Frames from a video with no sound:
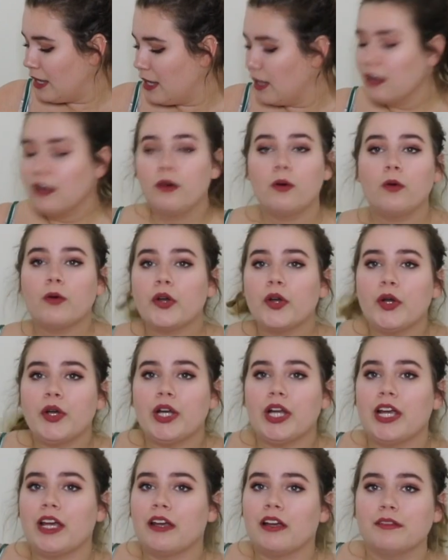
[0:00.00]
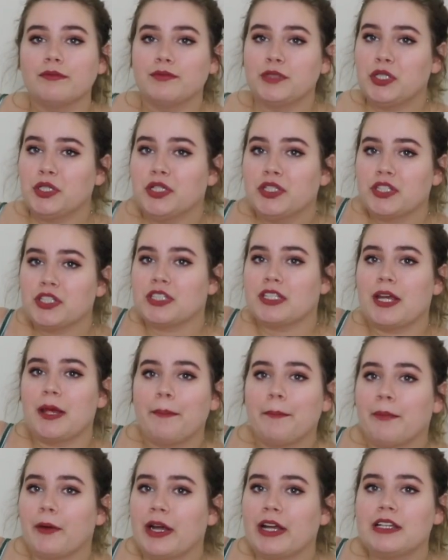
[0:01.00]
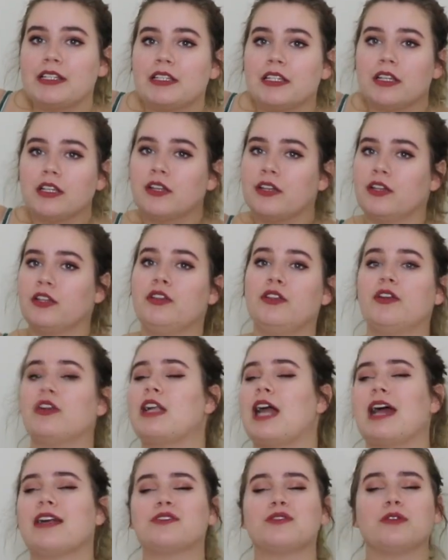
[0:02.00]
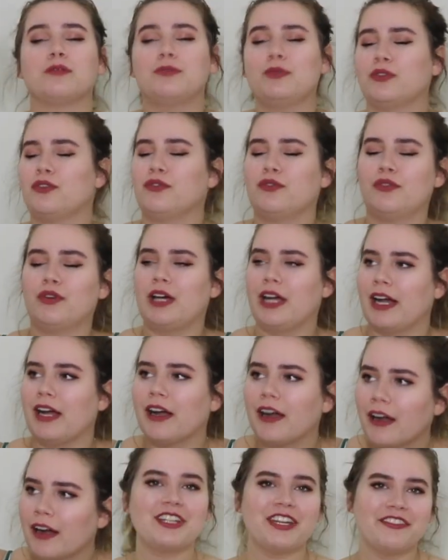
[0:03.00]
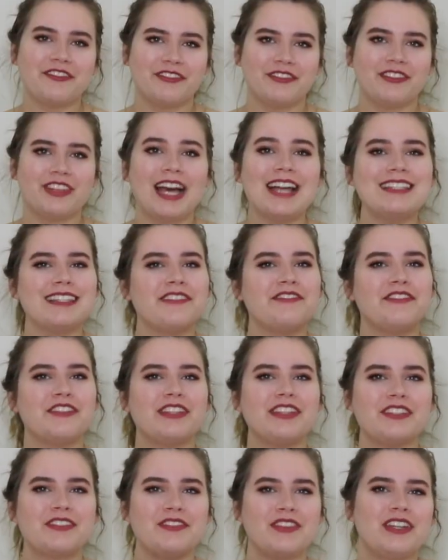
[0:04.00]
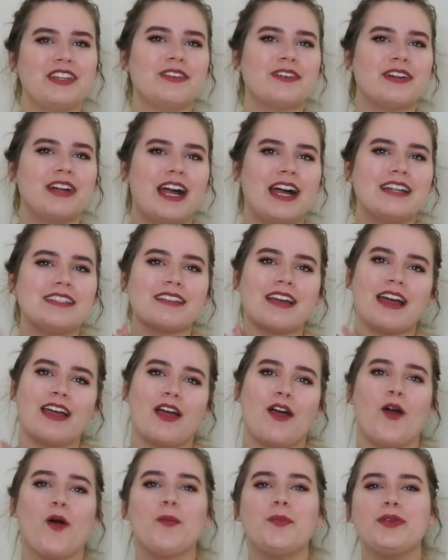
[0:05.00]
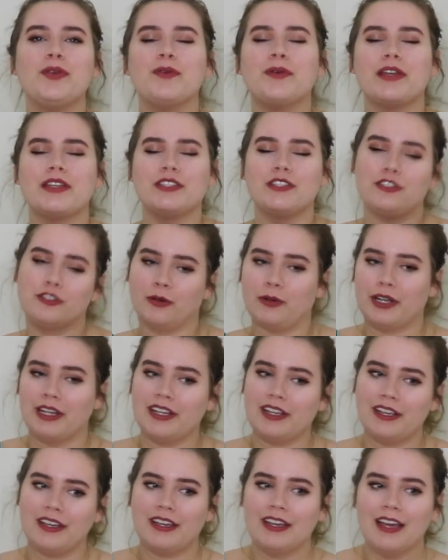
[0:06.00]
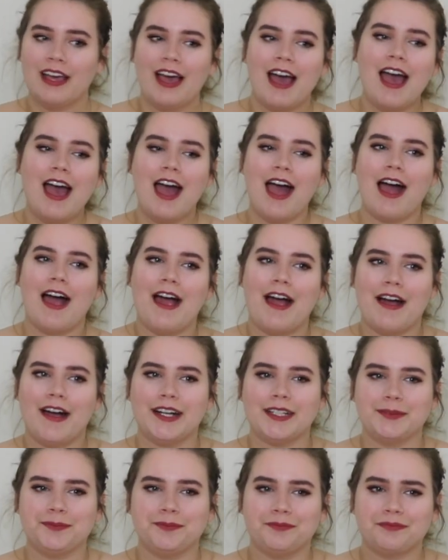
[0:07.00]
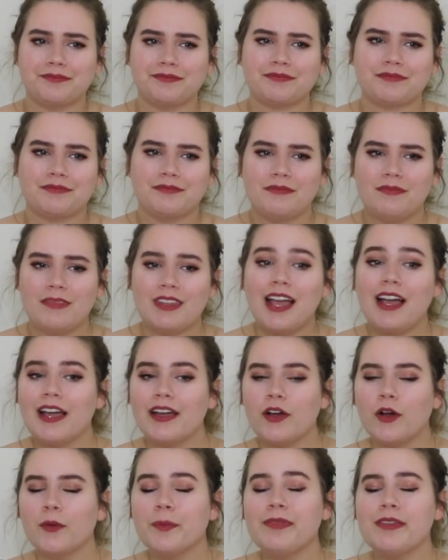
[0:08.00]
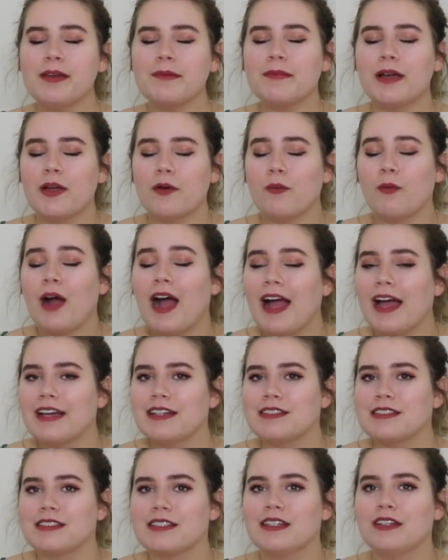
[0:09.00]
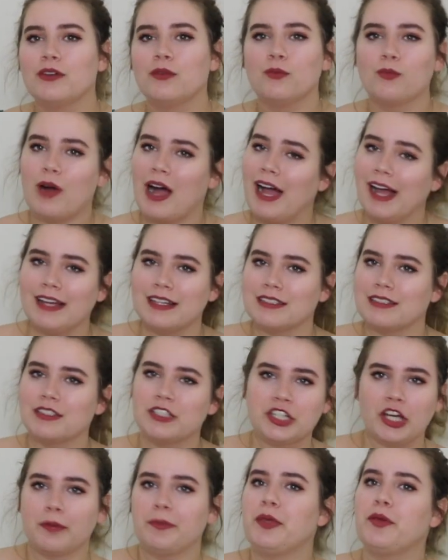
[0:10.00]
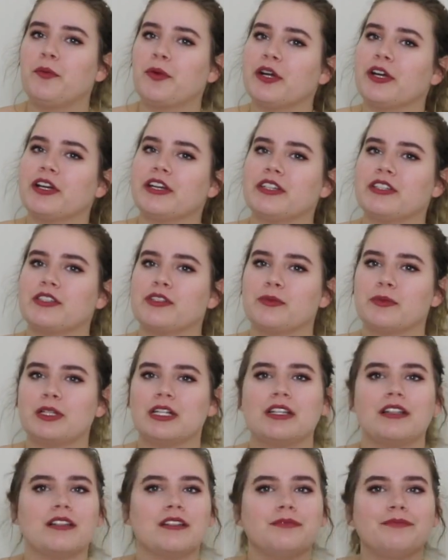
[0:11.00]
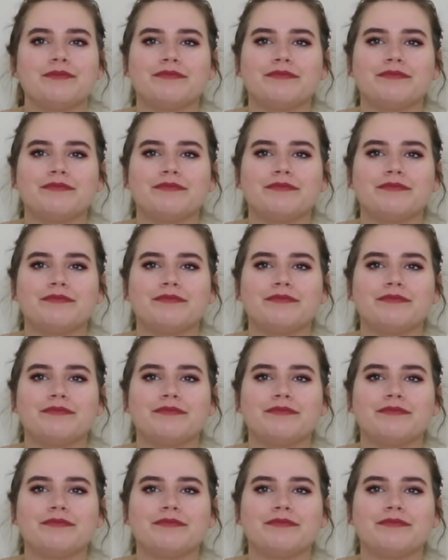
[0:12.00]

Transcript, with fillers: or you could just embrace your natural beautiful hair. That's it for this video, guys. I hope you enjoyed it. Um I hope that my wise wise, chubby words will,